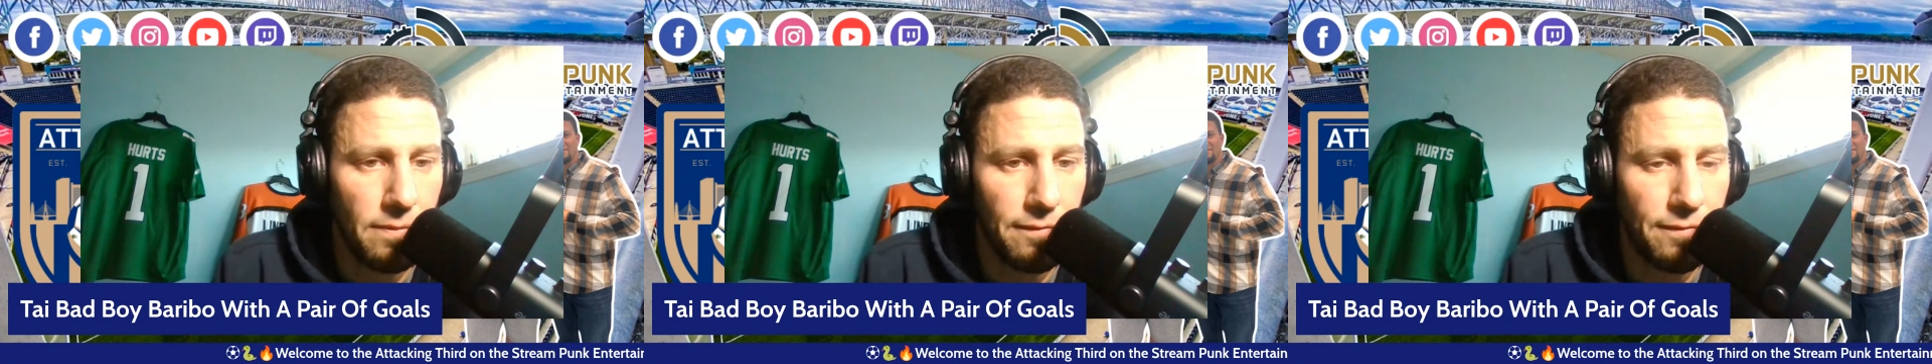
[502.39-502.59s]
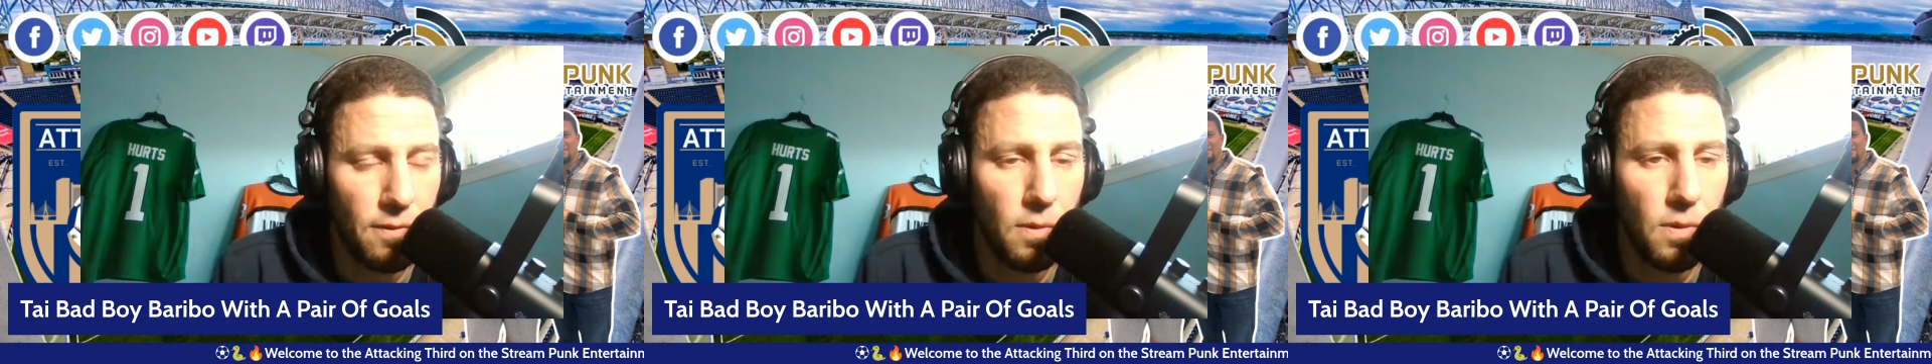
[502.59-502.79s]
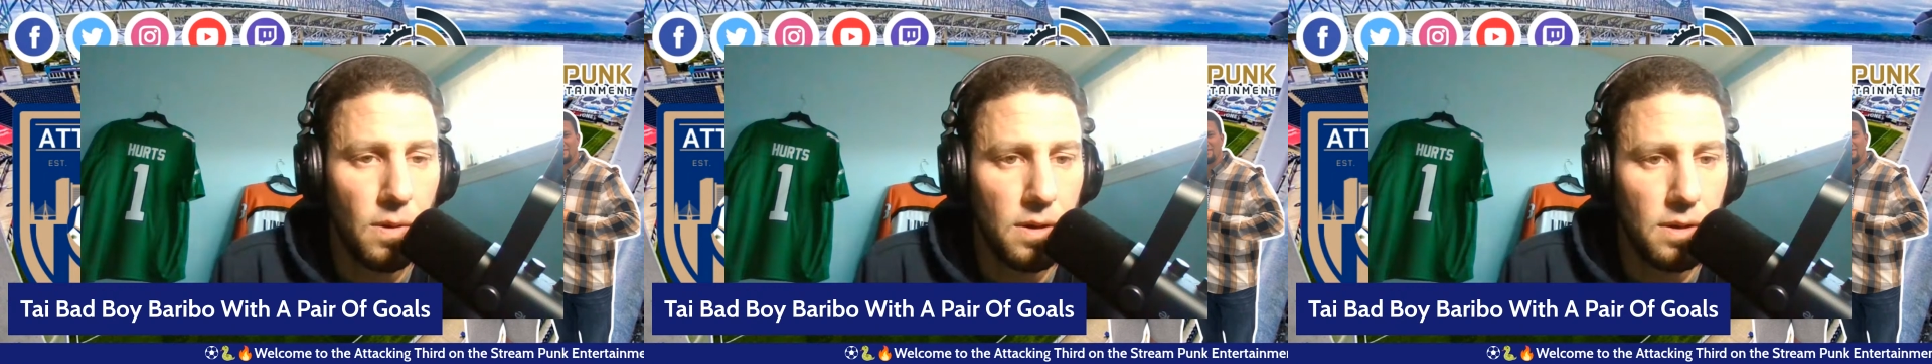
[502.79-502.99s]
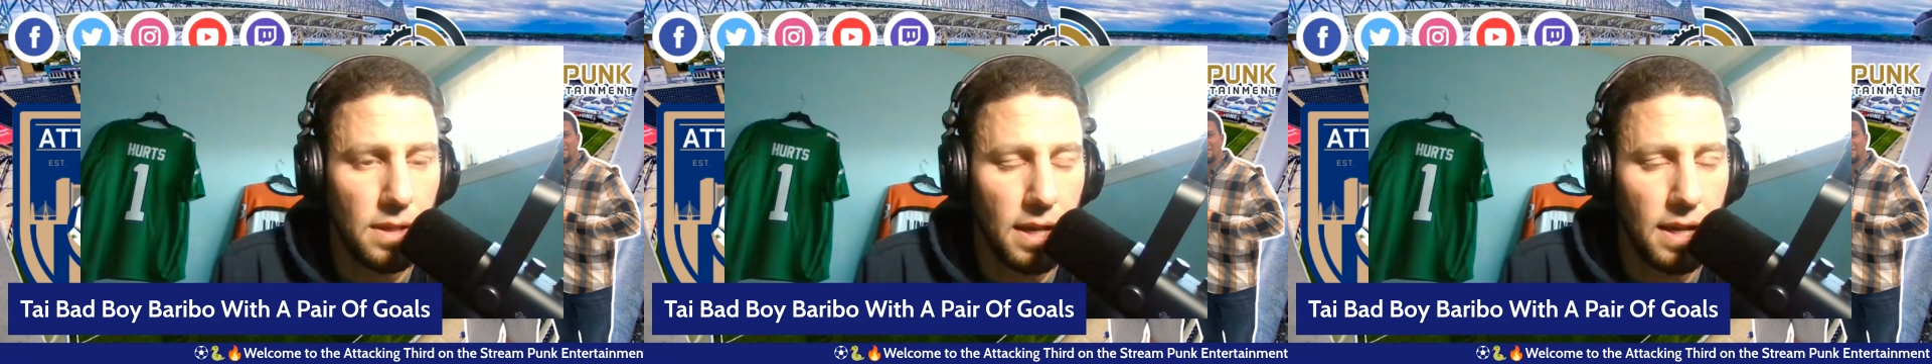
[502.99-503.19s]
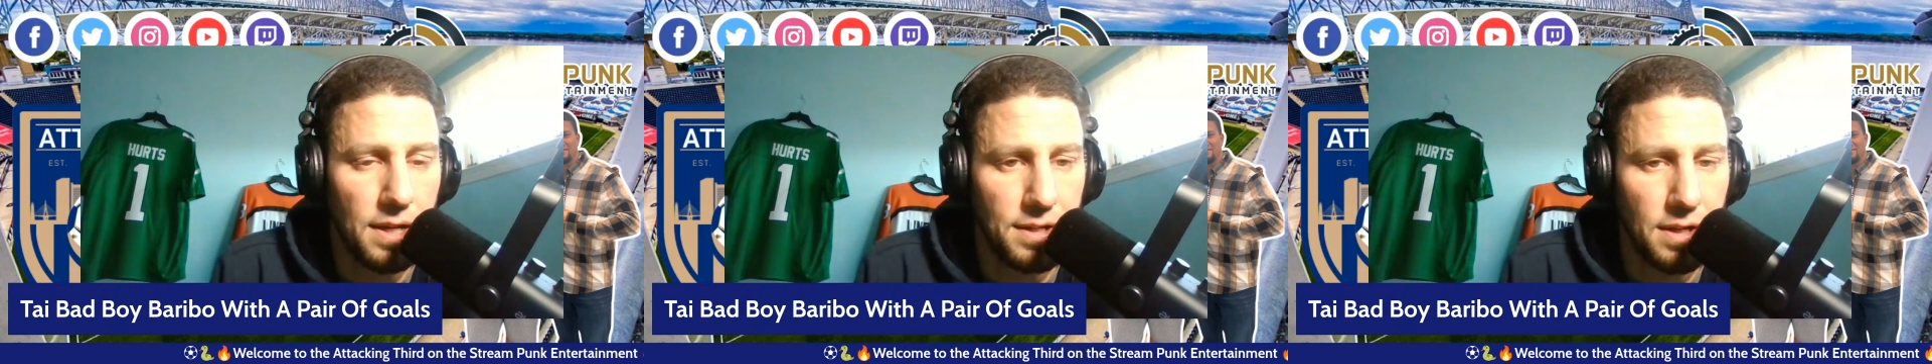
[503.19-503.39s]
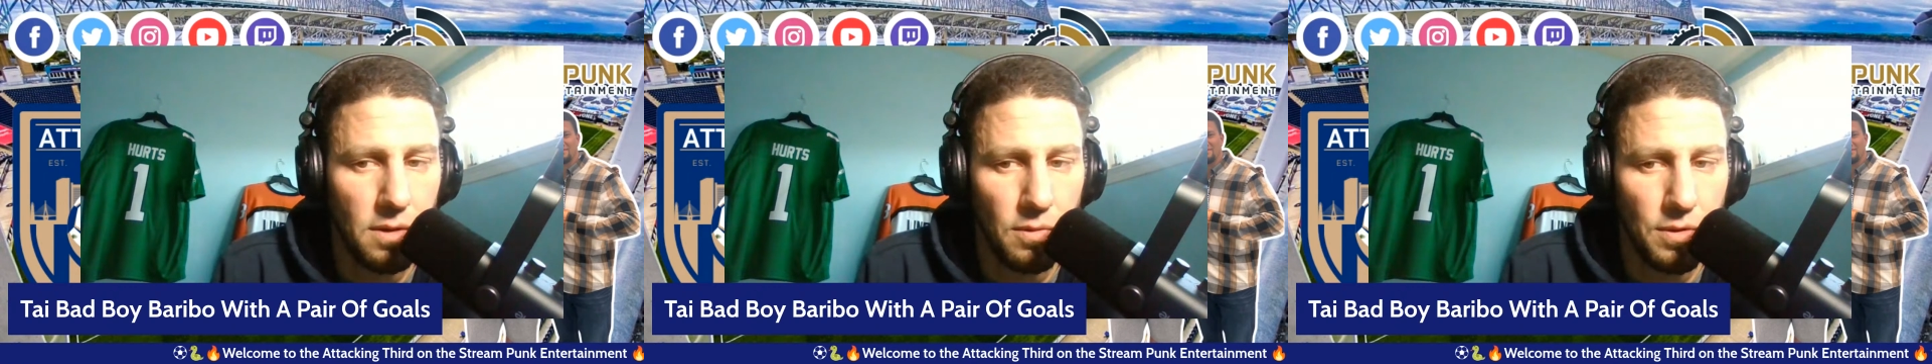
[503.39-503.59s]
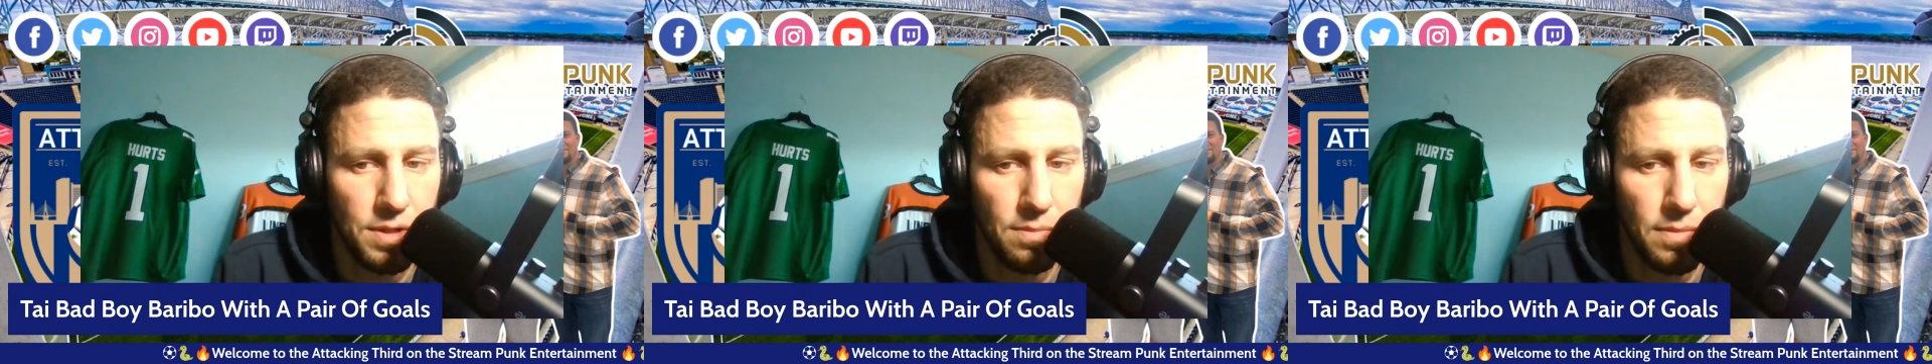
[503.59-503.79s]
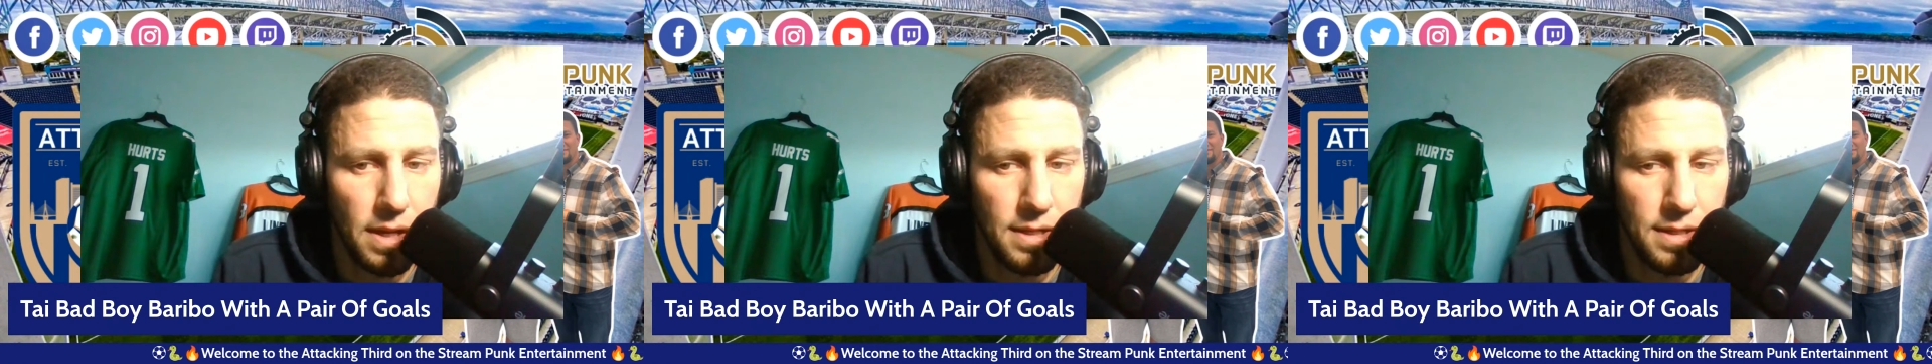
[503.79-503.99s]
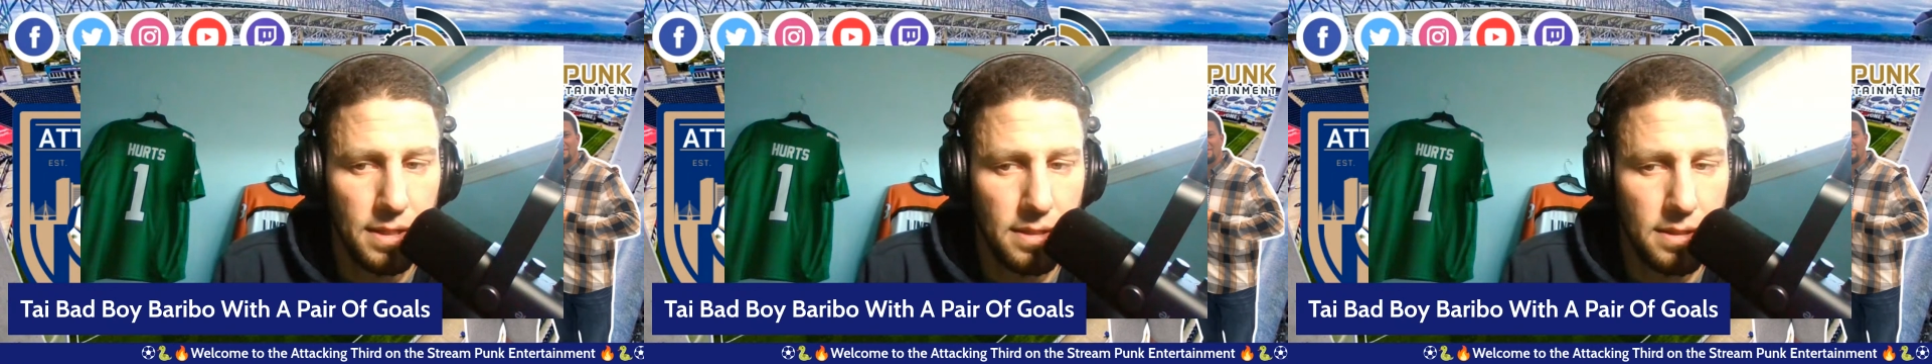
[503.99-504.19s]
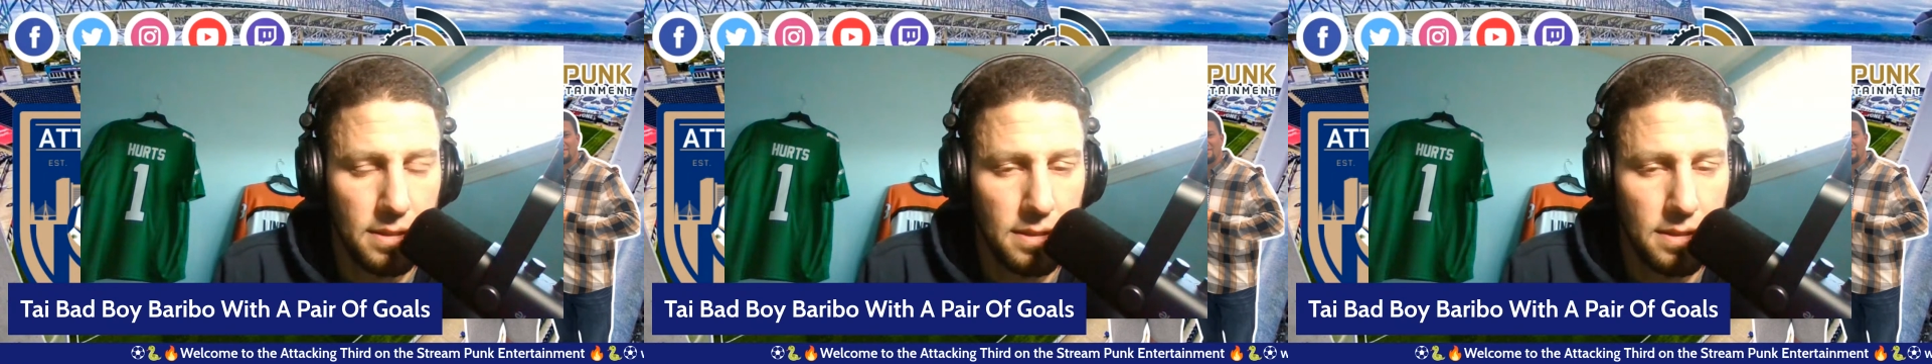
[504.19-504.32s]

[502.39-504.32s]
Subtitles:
for last night was amazing.